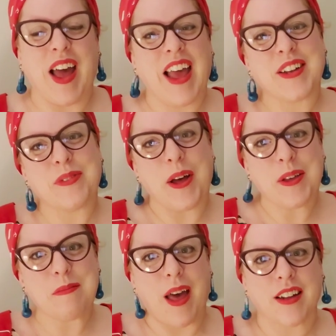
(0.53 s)
and
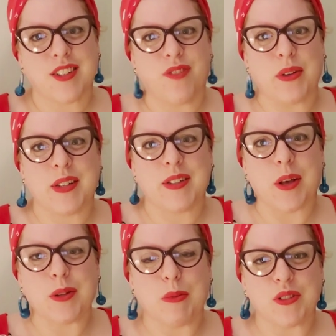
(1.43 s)
welcome back to Rosie
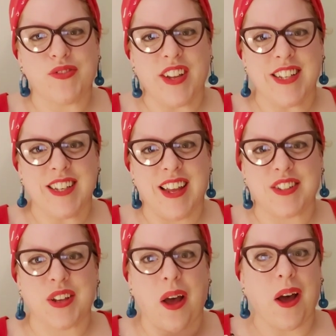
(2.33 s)
Sews Modern
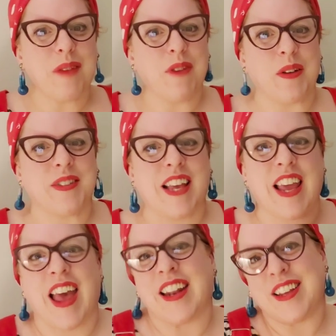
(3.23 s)
Vintage. I'm
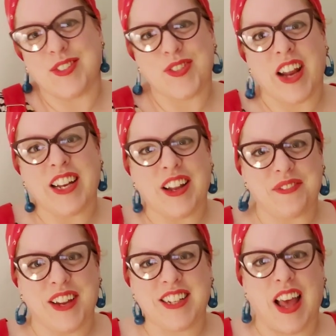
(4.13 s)
Rosie and it is really
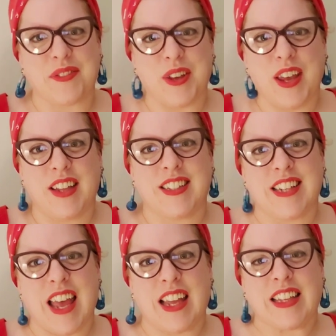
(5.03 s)
lovely to have you here
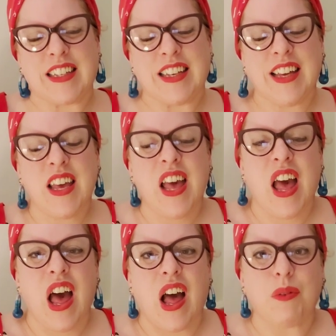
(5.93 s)
today.
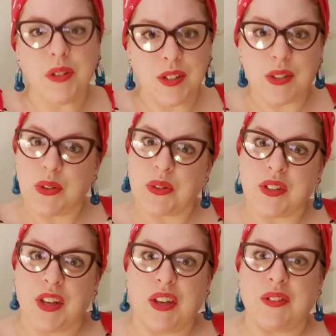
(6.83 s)
I wanted to talk
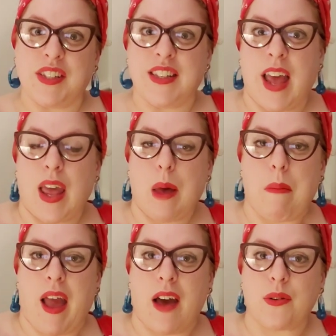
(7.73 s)
to you today
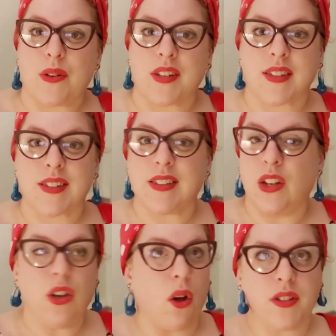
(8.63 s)
about
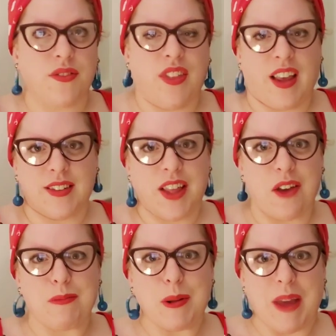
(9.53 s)
lots of things that
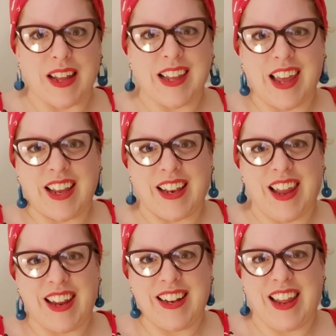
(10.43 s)
I've been making
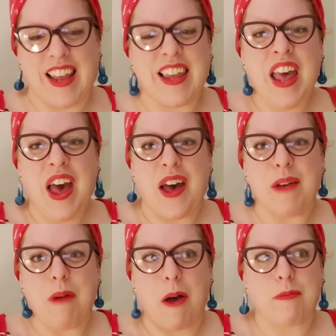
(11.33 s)
lately.
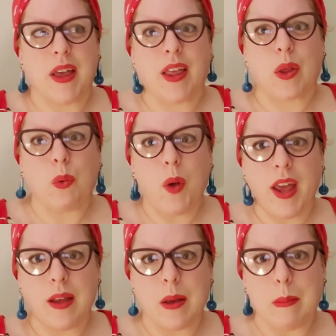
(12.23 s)
I've been
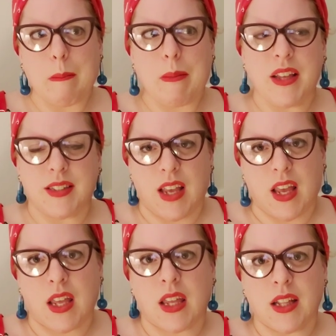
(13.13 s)
quite
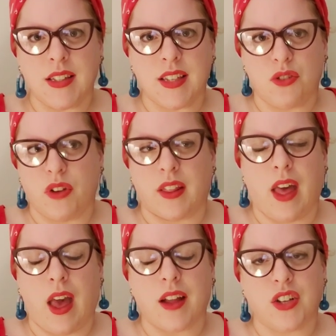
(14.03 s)
busy considering
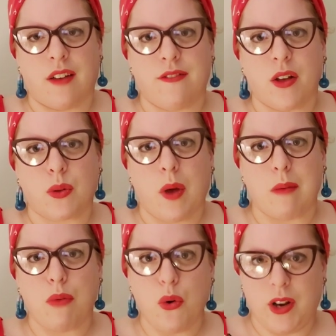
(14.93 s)
that actually I felt
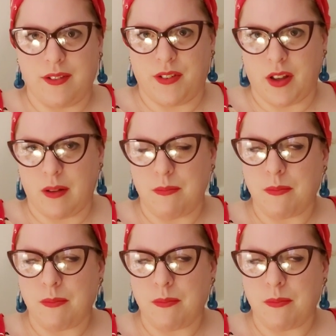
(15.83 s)
quite poorly for